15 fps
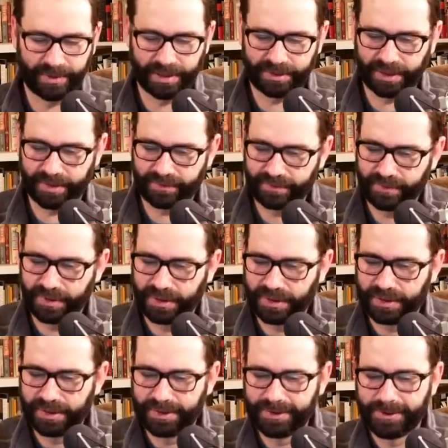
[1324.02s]
about that
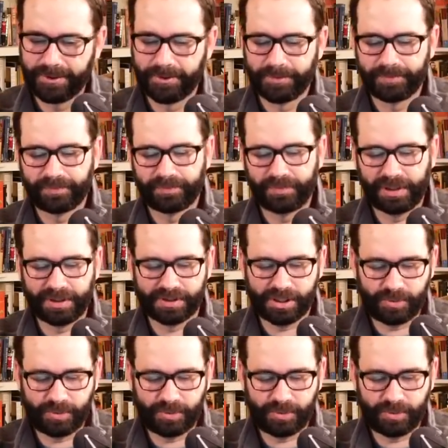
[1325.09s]
because